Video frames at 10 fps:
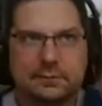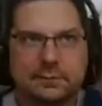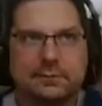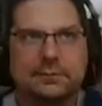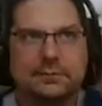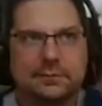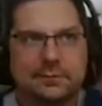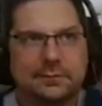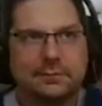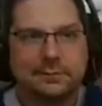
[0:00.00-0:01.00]

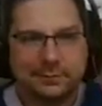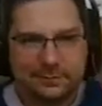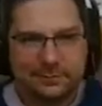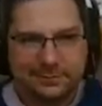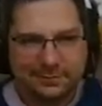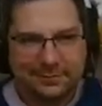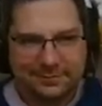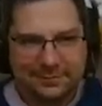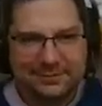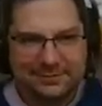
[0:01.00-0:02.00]

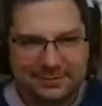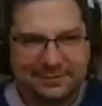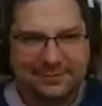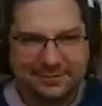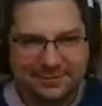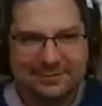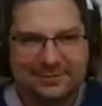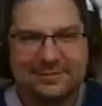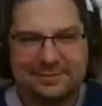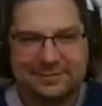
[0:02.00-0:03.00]

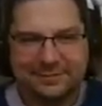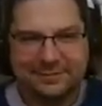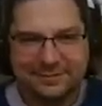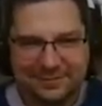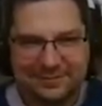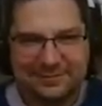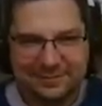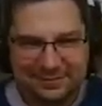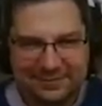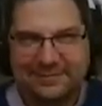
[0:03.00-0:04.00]

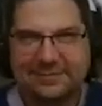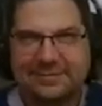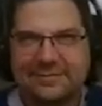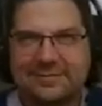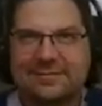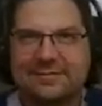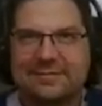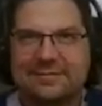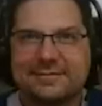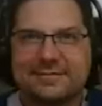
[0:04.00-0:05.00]

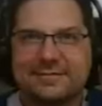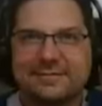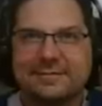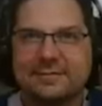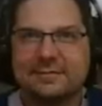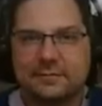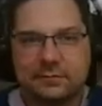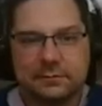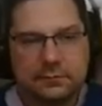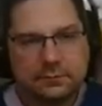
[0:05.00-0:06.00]

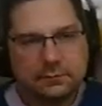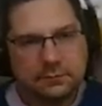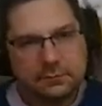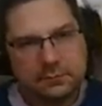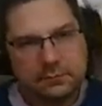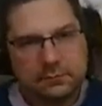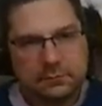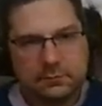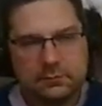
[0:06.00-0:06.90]
(not speaking)